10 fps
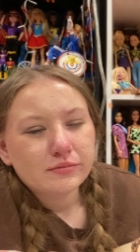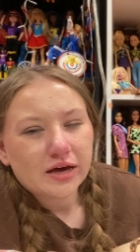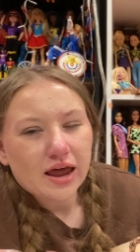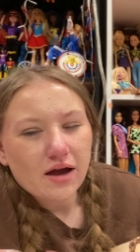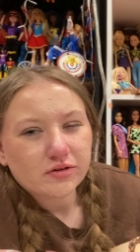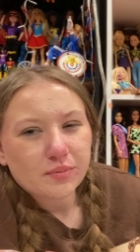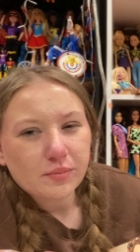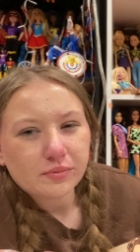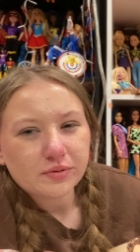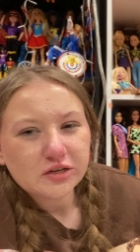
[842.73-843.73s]
gonna have to
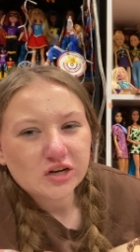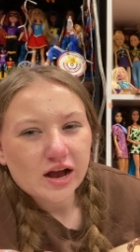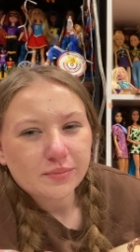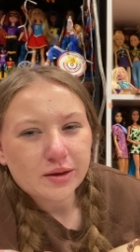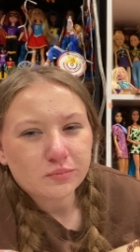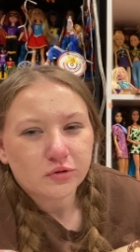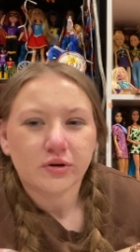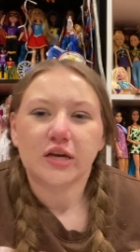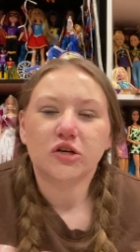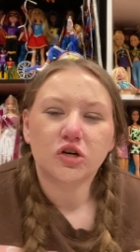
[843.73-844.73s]
probably check, but I'm
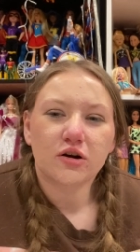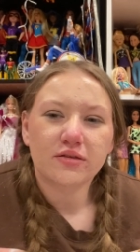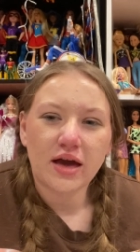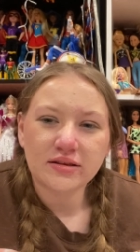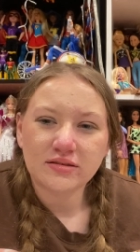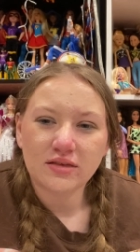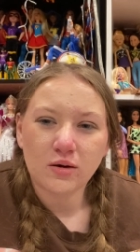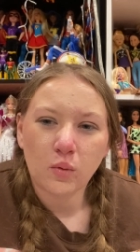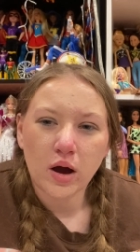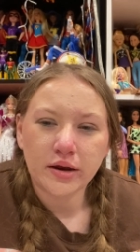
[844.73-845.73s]
pretty sure that's the
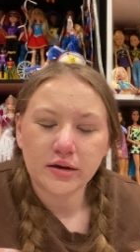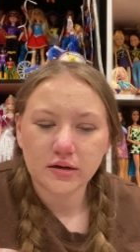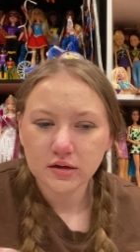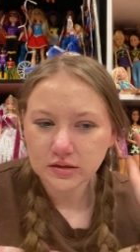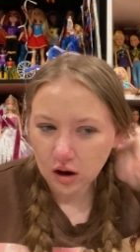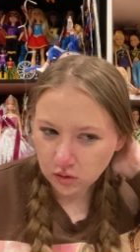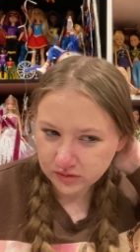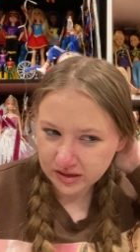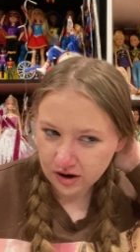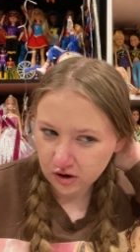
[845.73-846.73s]
one dolls
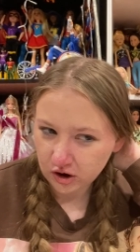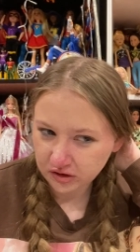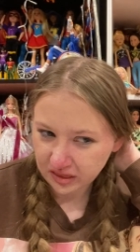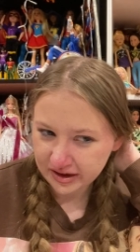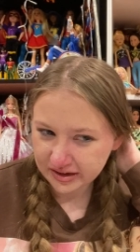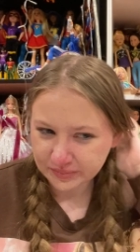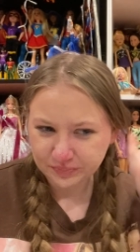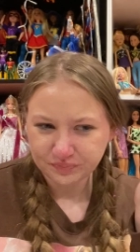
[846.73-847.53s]
that are like